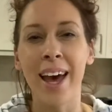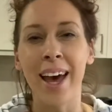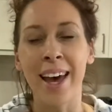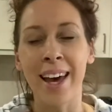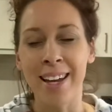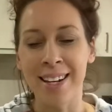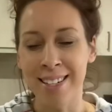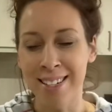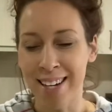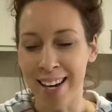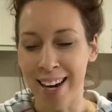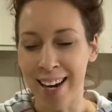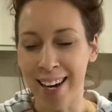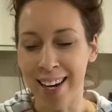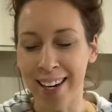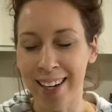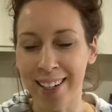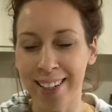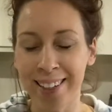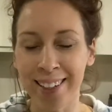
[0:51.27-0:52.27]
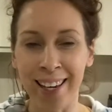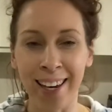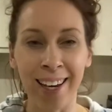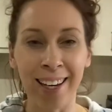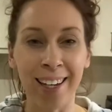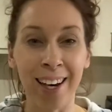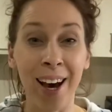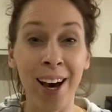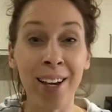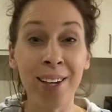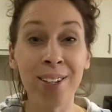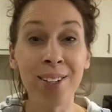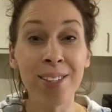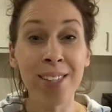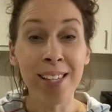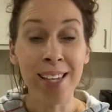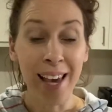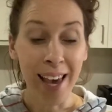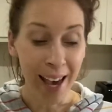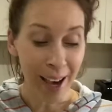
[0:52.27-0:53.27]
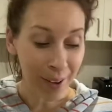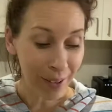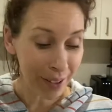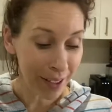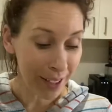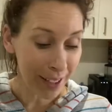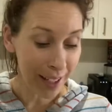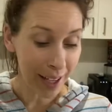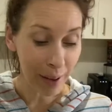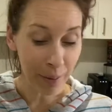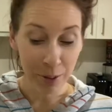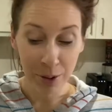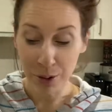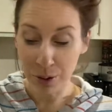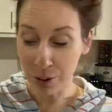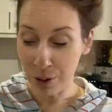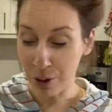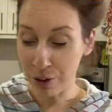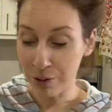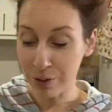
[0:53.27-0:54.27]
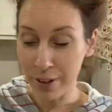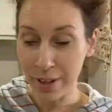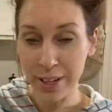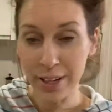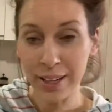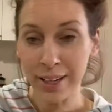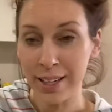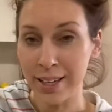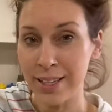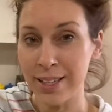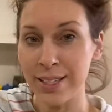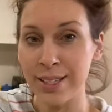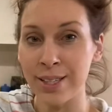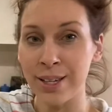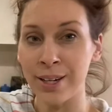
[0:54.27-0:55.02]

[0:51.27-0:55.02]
And yeah, I use the Aldi capsule coffee. So